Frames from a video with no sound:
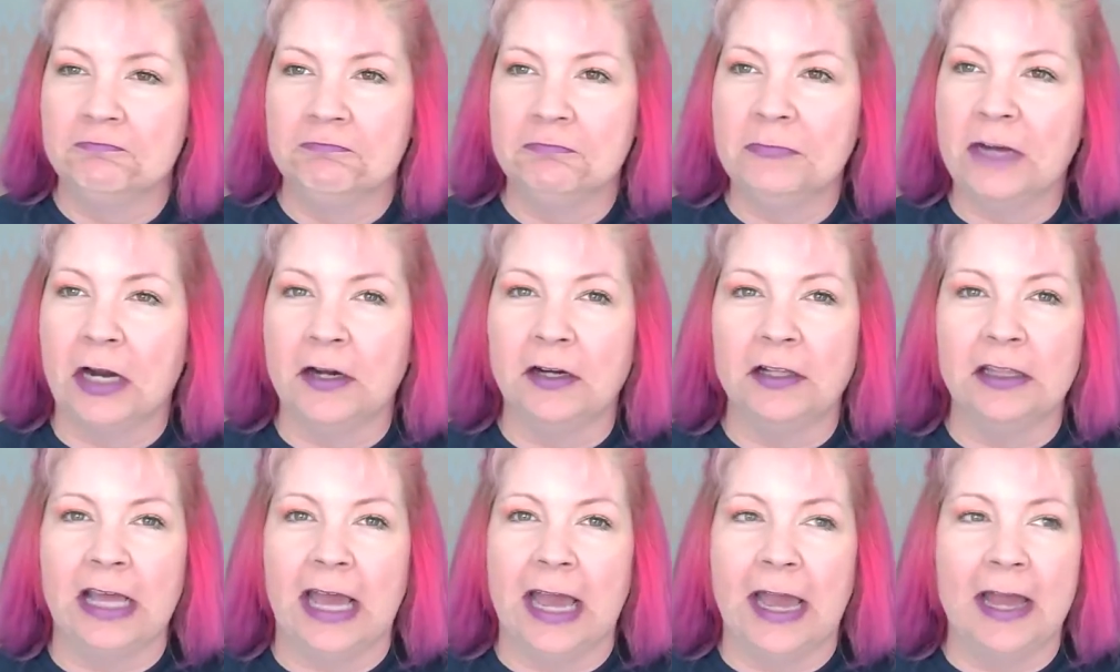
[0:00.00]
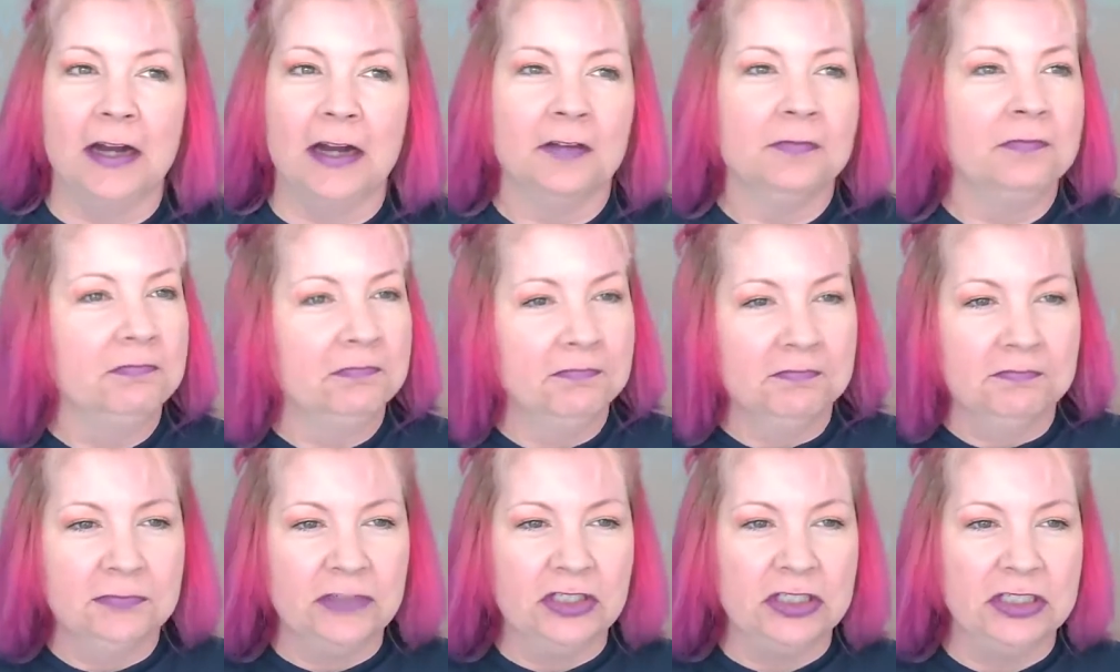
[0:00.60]
None of that.
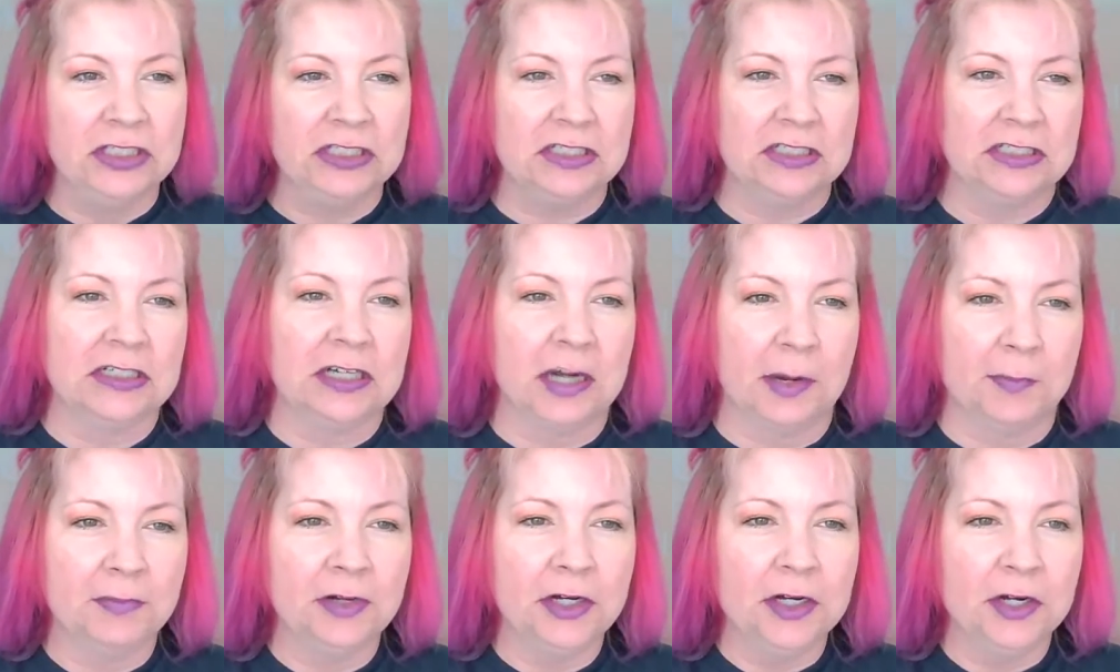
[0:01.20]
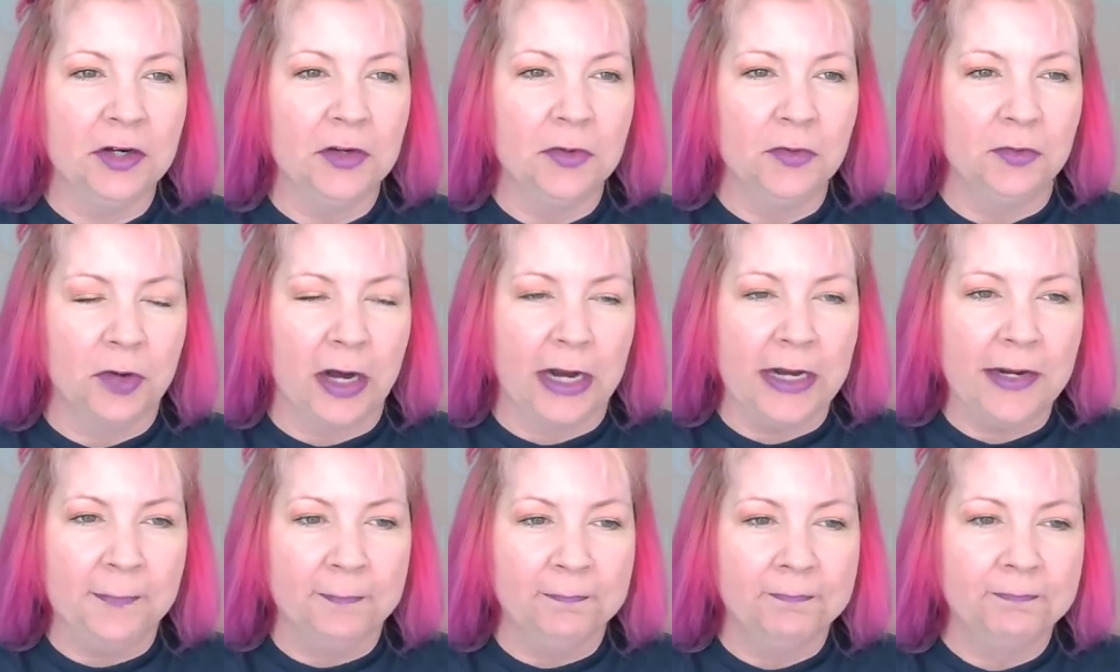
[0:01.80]
It's just a number,
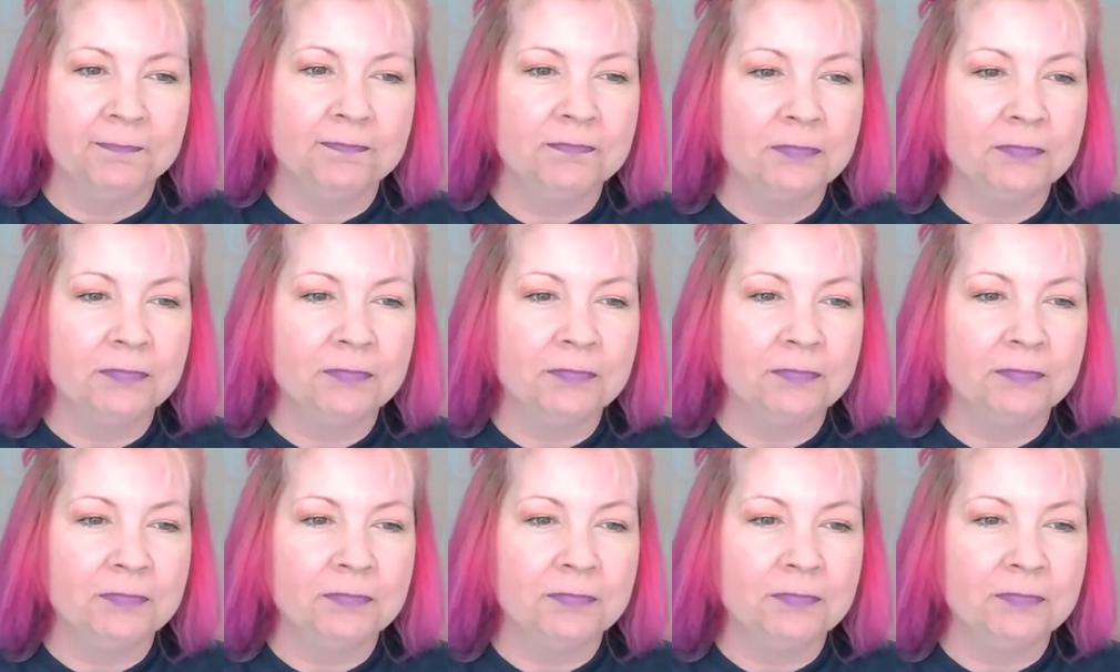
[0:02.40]
right?